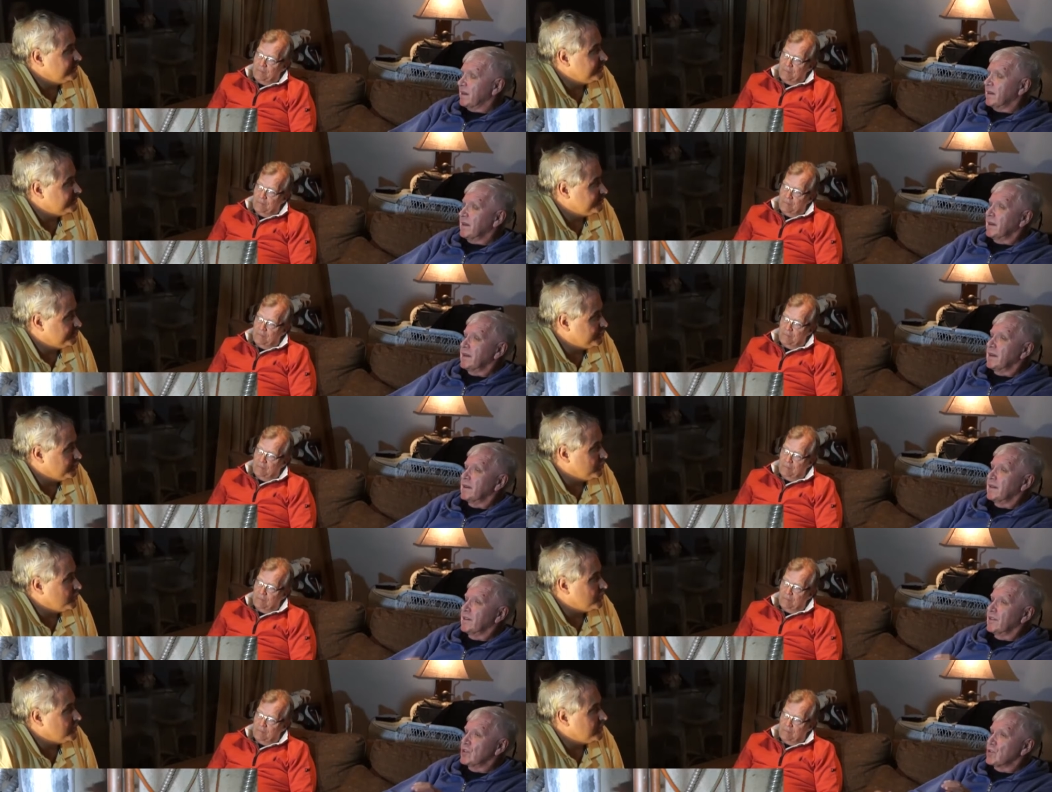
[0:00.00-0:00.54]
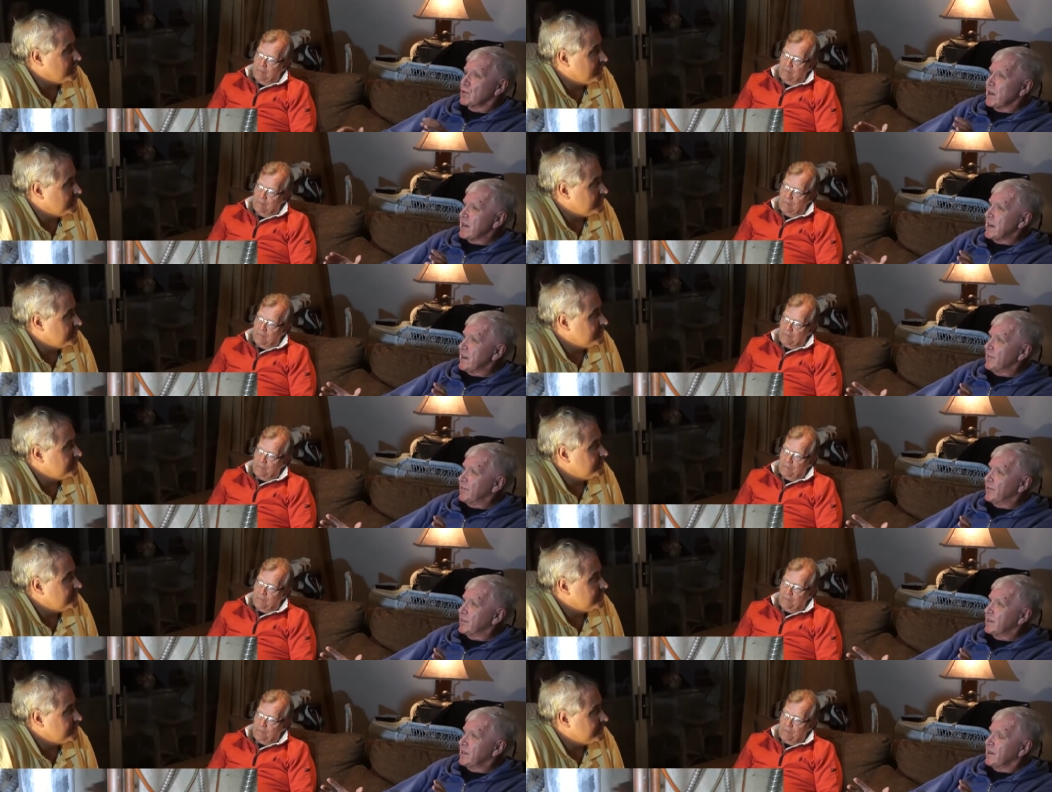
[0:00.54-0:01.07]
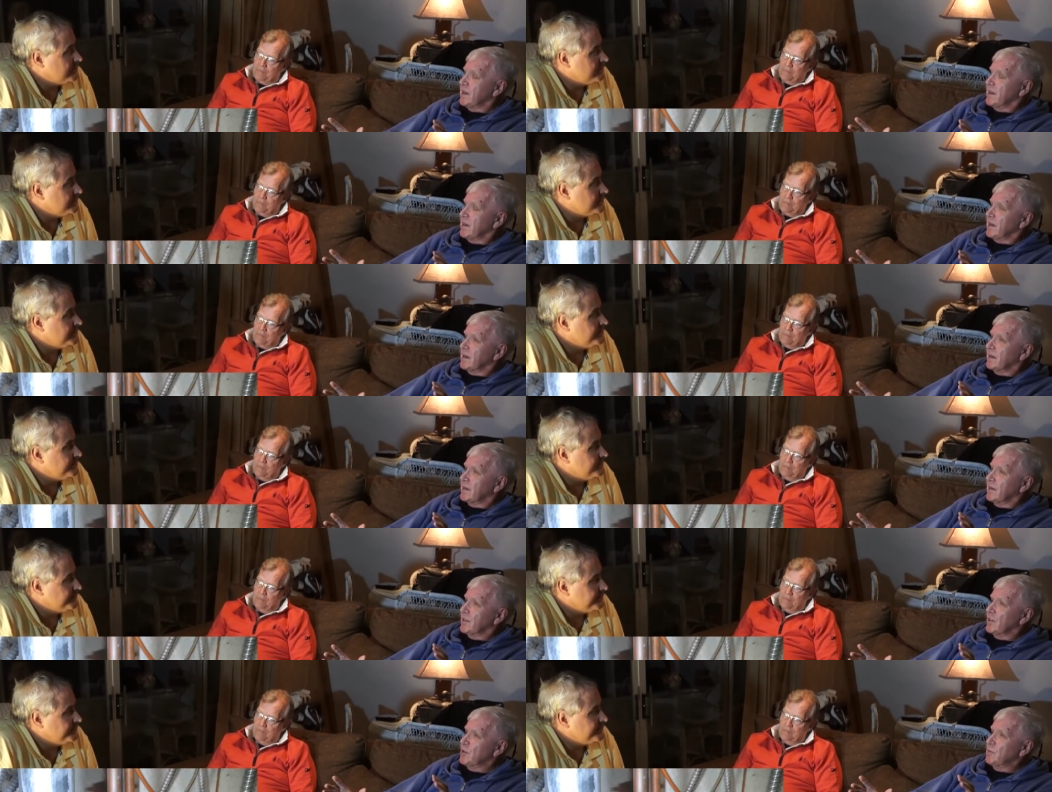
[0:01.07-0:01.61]
Speaker 1: is poor. The draft
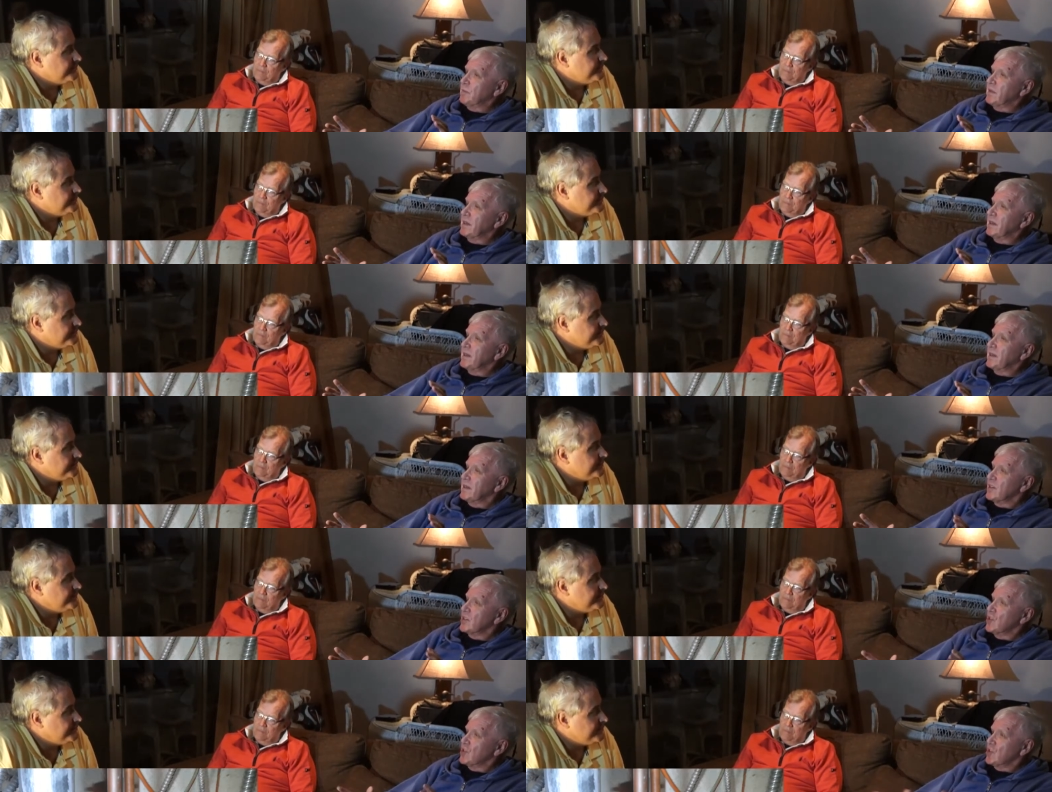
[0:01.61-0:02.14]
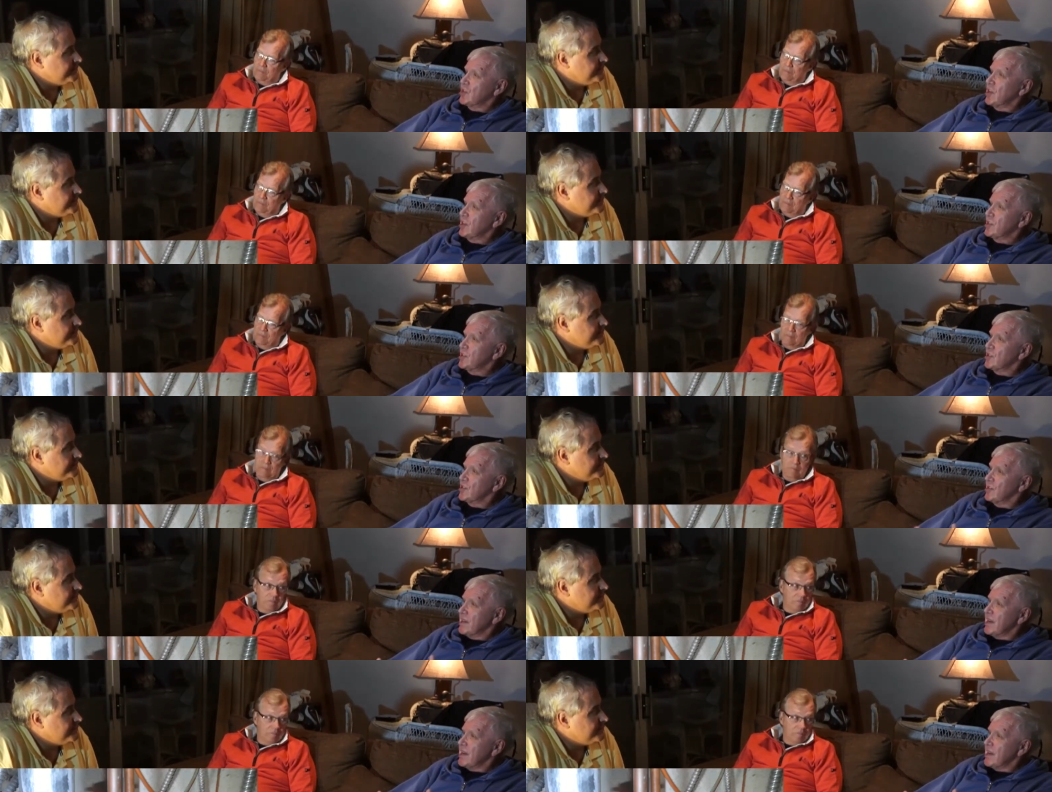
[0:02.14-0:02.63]
could be such